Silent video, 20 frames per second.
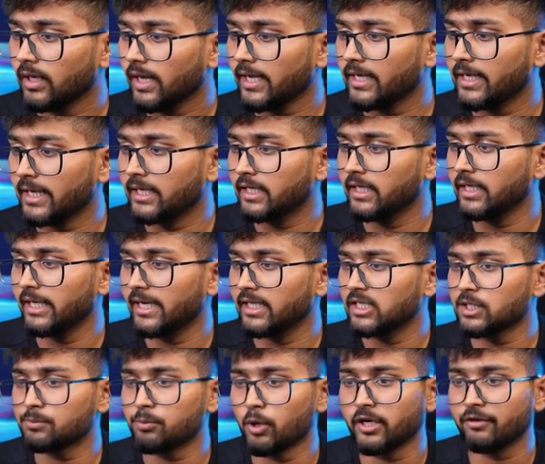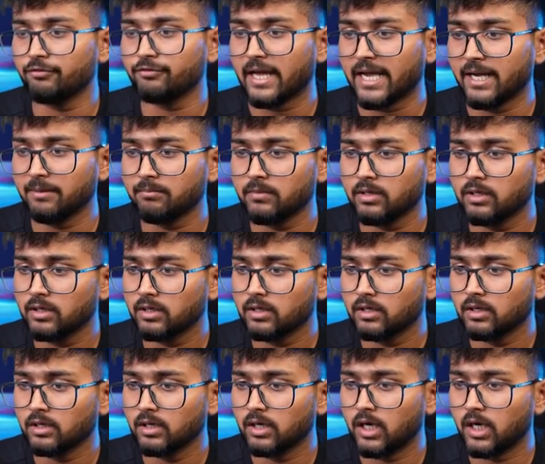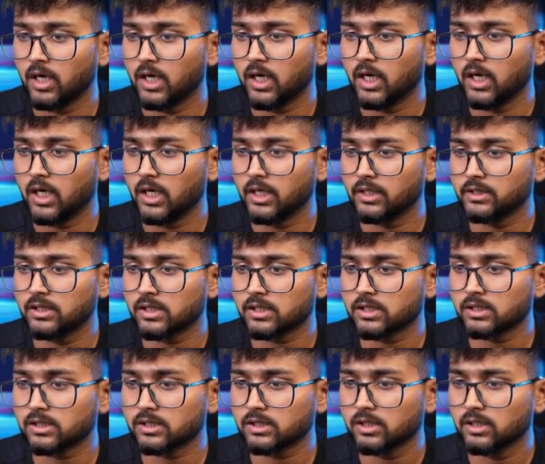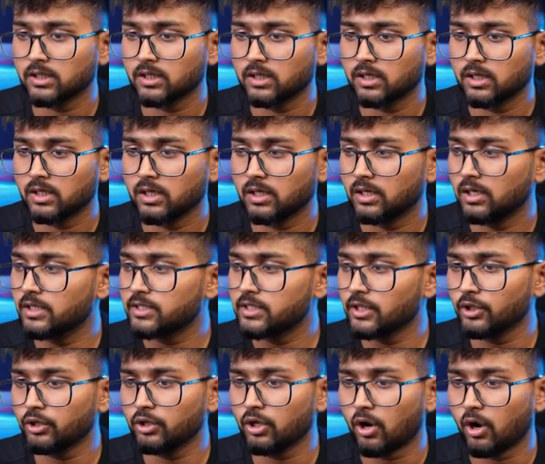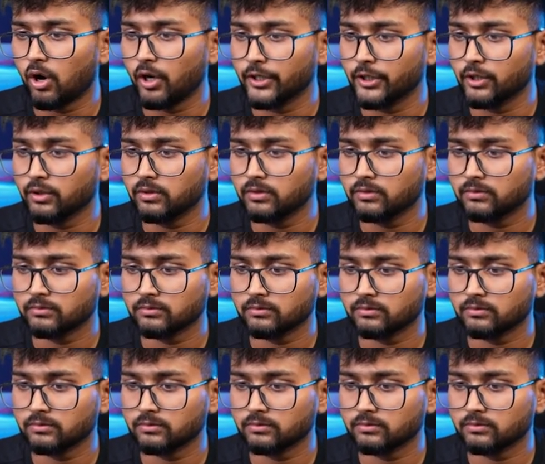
Again, here at this point of time, just listen to the audio.